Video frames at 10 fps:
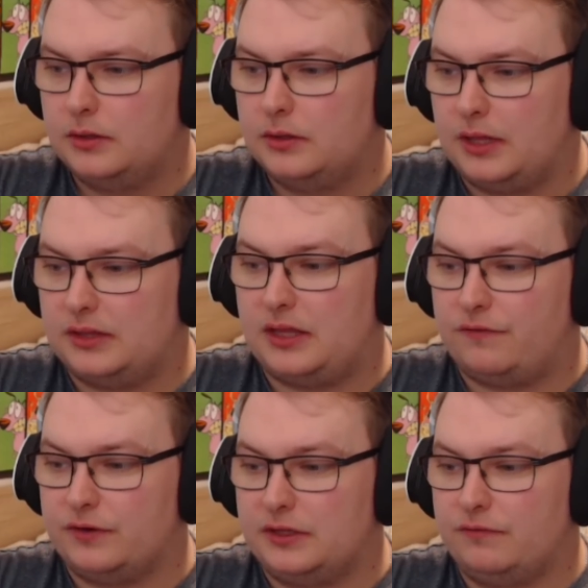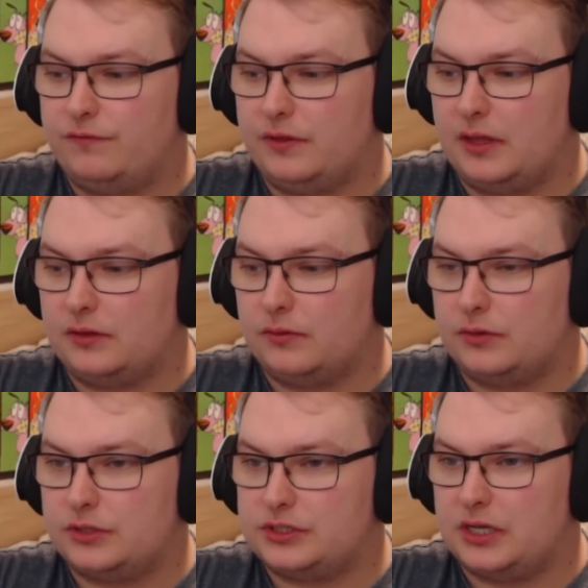That definitely didn't fit in that door, I
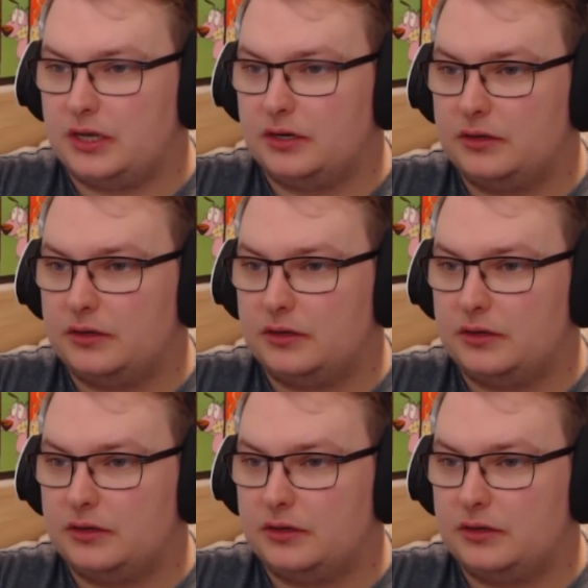was just saying.